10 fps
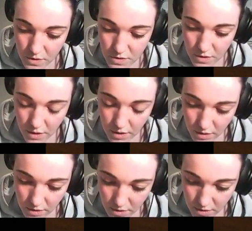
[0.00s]
So
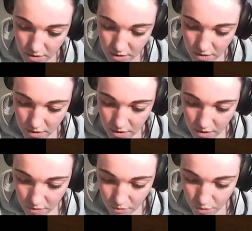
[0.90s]

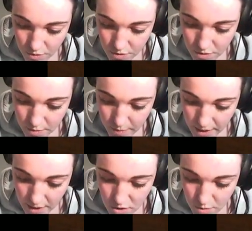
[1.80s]
it rolls onto the
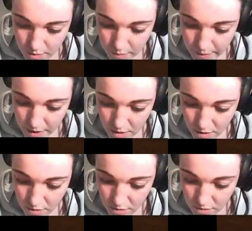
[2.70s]
page a bit
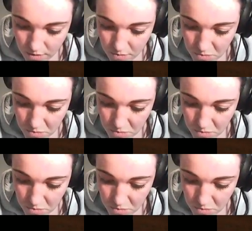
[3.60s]
better or